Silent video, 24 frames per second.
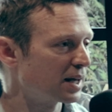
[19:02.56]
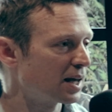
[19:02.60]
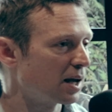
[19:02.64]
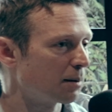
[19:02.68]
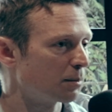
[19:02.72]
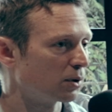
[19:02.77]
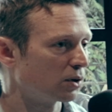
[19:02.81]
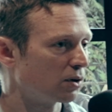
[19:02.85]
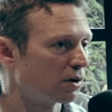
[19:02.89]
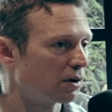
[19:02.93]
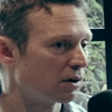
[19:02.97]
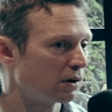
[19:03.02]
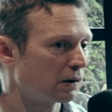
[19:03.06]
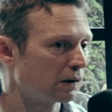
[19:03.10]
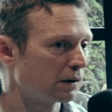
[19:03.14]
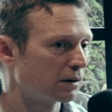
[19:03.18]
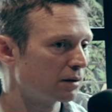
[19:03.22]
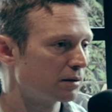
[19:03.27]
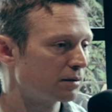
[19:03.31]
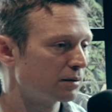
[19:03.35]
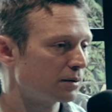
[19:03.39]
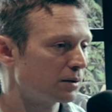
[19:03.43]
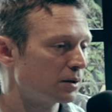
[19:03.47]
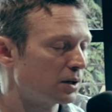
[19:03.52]
came
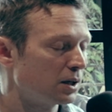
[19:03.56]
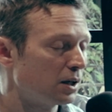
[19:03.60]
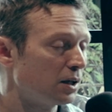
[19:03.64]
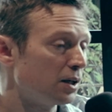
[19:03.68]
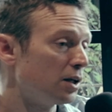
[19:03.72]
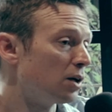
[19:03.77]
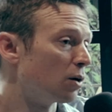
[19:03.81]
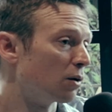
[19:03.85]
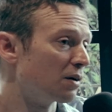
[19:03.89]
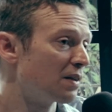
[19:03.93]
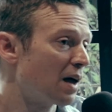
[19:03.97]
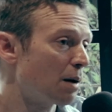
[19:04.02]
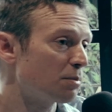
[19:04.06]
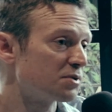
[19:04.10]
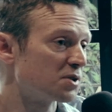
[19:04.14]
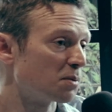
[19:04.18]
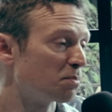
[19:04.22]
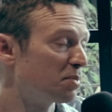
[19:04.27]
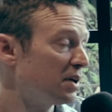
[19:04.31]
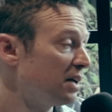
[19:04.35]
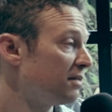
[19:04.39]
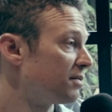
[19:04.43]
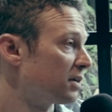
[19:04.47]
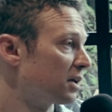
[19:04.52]
along, you know, and that was a
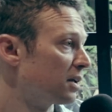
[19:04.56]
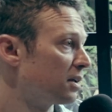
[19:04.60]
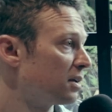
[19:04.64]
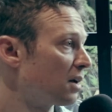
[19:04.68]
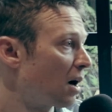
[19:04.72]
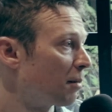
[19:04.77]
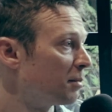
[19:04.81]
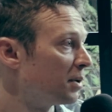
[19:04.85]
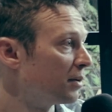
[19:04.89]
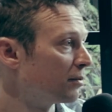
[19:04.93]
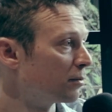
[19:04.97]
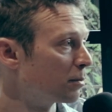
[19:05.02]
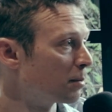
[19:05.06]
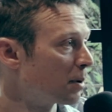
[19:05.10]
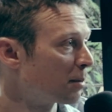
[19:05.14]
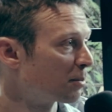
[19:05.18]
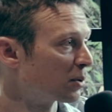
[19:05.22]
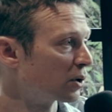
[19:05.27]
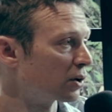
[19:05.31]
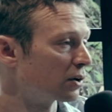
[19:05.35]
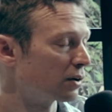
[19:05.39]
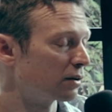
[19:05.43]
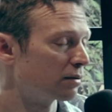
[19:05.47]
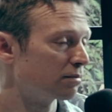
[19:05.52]
pivot. I mean,
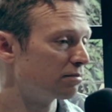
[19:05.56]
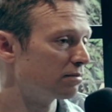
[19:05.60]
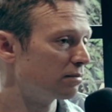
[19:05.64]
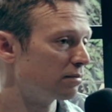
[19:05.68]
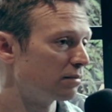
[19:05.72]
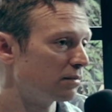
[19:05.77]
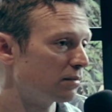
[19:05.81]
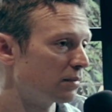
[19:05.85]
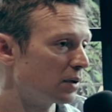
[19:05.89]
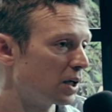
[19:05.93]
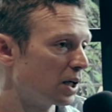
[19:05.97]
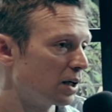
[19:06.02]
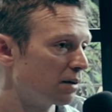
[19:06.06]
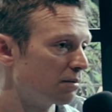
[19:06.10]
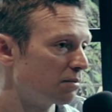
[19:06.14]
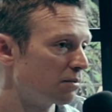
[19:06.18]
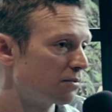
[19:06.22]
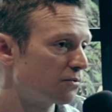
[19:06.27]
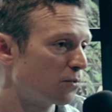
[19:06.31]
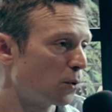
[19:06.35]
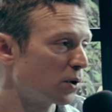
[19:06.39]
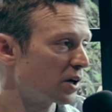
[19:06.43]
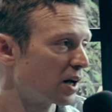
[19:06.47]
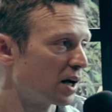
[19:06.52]
remember
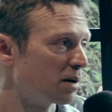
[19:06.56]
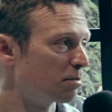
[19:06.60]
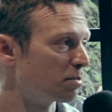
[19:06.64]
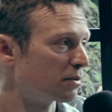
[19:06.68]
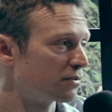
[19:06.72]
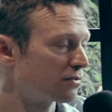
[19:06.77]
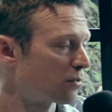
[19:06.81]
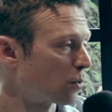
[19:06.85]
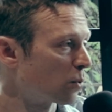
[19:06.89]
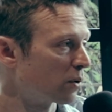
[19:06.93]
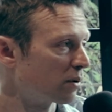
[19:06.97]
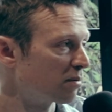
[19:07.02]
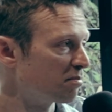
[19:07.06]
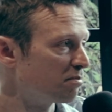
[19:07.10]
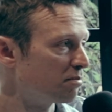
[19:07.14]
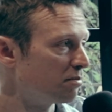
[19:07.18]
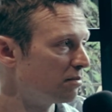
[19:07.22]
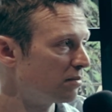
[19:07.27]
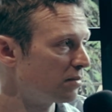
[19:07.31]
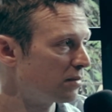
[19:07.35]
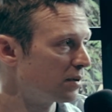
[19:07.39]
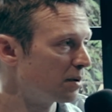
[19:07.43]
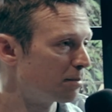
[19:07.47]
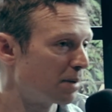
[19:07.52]
Fortnite before
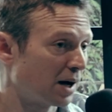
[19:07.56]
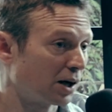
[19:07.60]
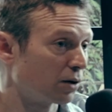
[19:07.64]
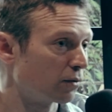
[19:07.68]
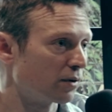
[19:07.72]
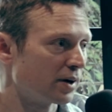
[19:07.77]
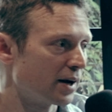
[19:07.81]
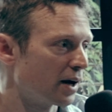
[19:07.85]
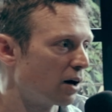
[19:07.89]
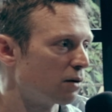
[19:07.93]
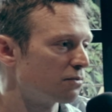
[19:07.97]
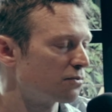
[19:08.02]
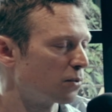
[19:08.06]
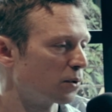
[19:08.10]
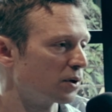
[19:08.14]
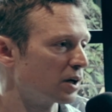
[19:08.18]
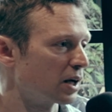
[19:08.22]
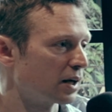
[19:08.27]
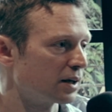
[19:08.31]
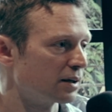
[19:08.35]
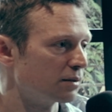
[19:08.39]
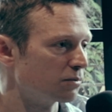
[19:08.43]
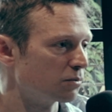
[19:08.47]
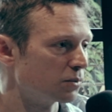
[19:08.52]
the Battle Royale
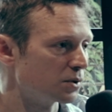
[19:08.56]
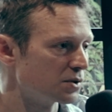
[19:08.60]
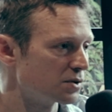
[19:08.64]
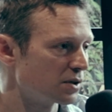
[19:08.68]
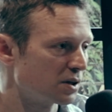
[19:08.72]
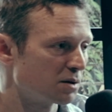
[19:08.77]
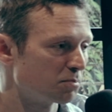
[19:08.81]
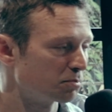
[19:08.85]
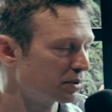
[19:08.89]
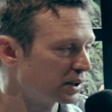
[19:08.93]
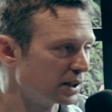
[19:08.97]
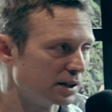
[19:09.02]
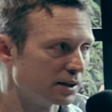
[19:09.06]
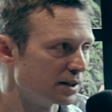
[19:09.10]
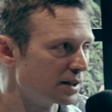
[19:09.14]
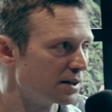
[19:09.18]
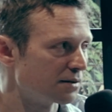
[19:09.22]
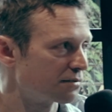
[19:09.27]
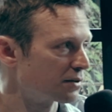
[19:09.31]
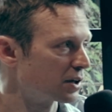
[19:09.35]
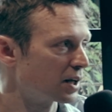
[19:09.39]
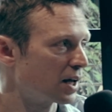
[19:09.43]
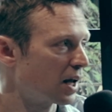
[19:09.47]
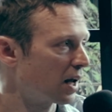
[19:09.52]
Fortnite was a completely
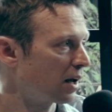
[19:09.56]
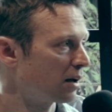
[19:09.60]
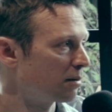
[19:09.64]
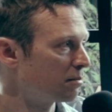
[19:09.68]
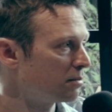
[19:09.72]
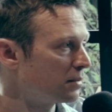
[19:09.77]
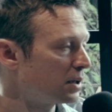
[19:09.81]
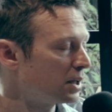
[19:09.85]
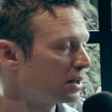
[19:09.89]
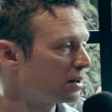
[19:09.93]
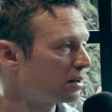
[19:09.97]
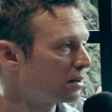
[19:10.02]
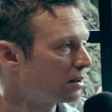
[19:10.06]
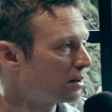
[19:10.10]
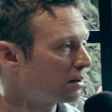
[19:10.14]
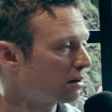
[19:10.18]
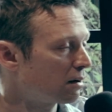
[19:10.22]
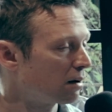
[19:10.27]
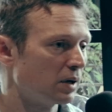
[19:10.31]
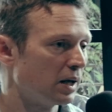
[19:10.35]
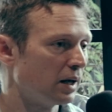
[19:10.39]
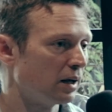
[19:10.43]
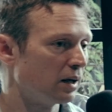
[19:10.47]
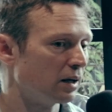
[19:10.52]
different game.
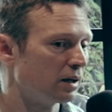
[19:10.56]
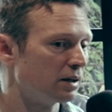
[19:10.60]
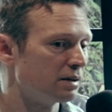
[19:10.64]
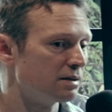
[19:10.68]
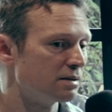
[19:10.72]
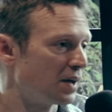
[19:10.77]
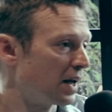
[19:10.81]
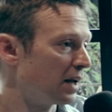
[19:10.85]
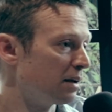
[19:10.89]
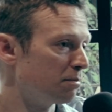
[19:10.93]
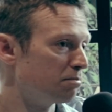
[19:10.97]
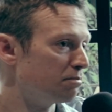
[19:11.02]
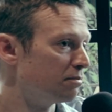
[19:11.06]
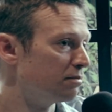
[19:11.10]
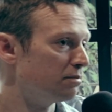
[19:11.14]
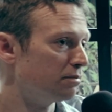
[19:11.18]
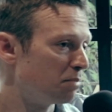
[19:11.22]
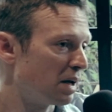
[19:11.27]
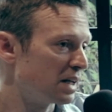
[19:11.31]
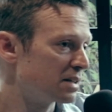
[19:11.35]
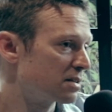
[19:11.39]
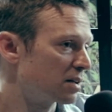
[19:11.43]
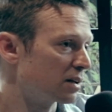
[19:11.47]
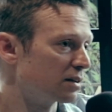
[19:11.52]
And they
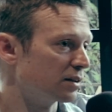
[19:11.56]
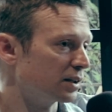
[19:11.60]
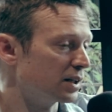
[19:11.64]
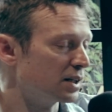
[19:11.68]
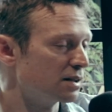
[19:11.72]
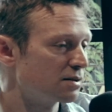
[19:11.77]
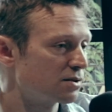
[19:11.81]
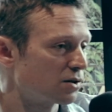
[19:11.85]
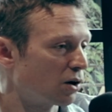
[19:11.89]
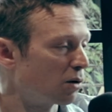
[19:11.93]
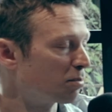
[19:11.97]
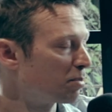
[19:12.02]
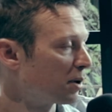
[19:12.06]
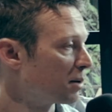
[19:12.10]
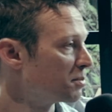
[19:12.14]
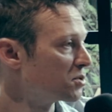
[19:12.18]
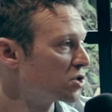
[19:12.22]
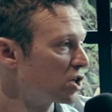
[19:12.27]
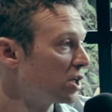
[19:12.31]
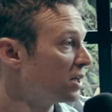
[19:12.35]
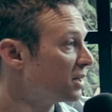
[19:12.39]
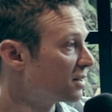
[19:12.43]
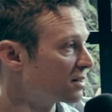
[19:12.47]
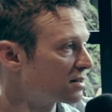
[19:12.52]
basically saw
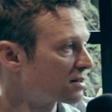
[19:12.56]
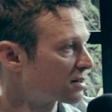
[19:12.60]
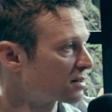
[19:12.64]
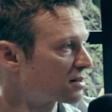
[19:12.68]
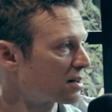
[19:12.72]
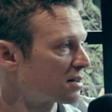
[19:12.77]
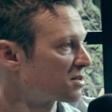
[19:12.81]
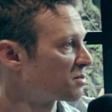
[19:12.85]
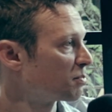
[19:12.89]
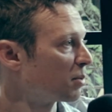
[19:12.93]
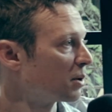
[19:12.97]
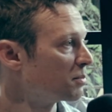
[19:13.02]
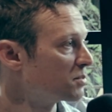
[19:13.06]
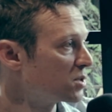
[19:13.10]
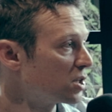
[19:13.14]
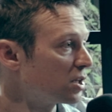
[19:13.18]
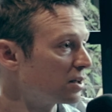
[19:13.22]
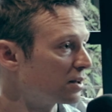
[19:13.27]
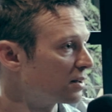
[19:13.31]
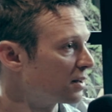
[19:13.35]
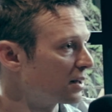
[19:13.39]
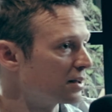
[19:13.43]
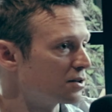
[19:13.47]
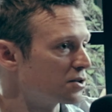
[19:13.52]
PUBG and the success of
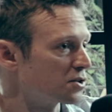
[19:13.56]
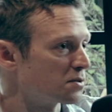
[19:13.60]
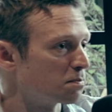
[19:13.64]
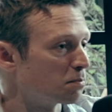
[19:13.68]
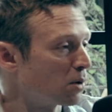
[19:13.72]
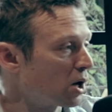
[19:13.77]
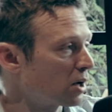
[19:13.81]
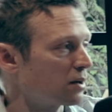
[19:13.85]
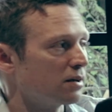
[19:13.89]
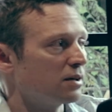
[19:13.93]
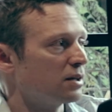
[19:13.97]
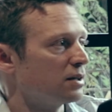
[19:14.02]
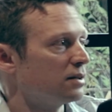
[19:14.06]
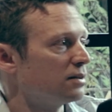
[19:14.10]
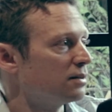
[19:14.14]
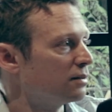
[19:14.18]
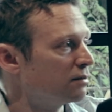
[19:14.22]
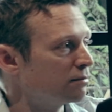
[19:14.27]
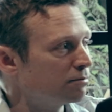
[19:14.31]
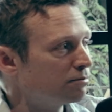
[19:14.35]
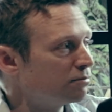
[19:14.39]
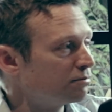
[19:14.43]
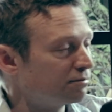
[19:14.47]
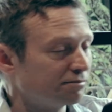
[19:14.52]
PUBG and they just modded it.
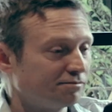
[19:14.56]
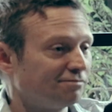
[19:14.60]
And